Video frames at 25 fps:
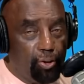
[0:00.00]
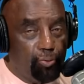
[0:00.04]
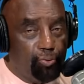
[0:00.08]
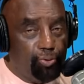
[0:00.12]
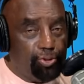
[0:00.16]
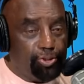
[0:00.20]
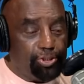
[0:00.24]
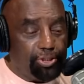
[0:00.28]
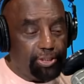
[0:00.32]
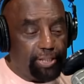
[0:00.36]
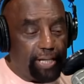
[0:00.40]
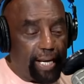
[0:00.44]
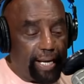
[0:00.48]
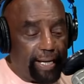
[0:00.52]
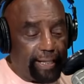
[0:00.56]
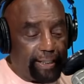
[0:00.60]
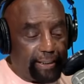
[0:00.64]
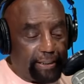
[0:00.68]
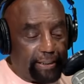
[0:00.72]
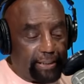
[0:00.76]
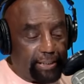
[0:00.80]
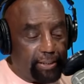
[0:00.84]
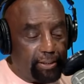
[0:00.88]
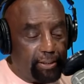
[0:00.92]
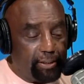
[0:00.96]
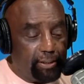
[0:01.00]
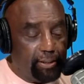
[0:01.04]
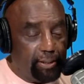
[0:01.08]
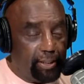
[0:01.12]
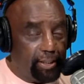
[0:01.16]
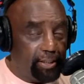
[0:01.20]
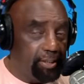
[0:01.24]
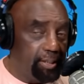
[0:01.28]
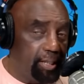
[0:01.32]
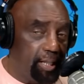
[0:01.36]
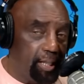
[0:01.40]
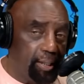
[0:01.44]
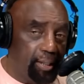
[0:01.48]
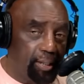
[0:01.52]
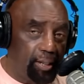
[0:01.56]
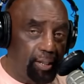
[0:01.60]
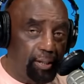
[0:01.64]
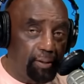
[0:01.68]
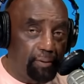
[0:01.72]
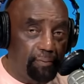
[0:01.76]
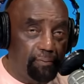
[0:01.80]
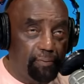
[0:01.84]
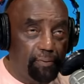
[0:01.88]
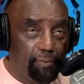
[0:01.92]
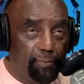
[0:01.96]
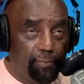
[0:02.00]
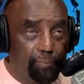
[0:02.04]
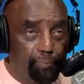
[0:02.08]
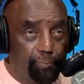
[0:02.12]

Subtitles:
which is hate. That's not love.